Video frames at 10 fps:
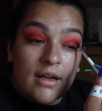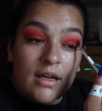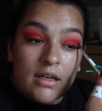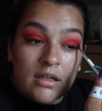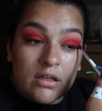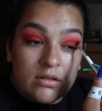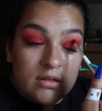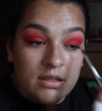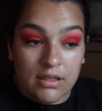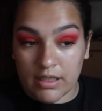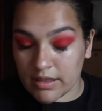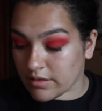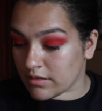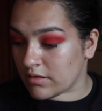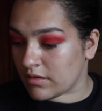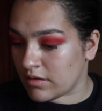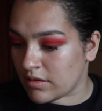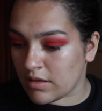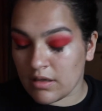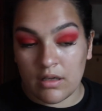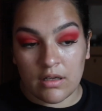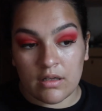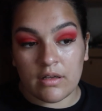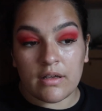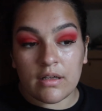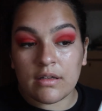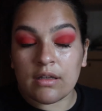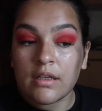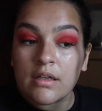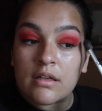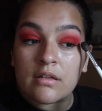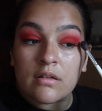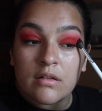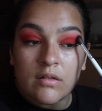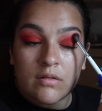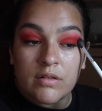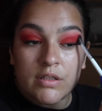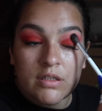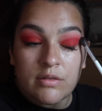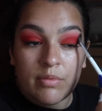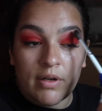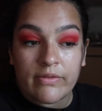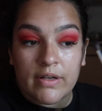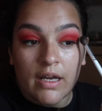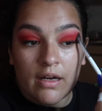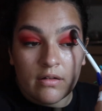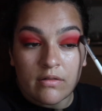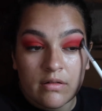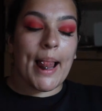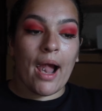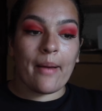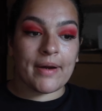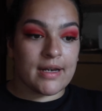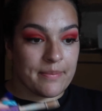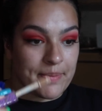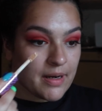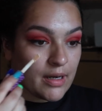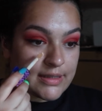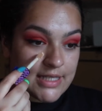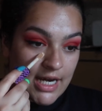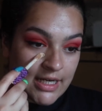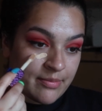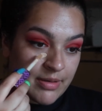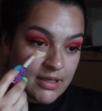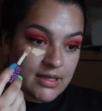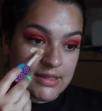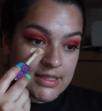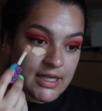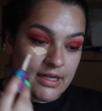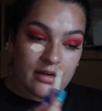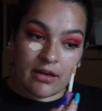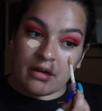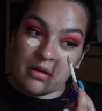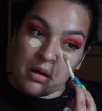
and on the lid, and then we just buff it out. I'm gonna put a tiny bit of concealer,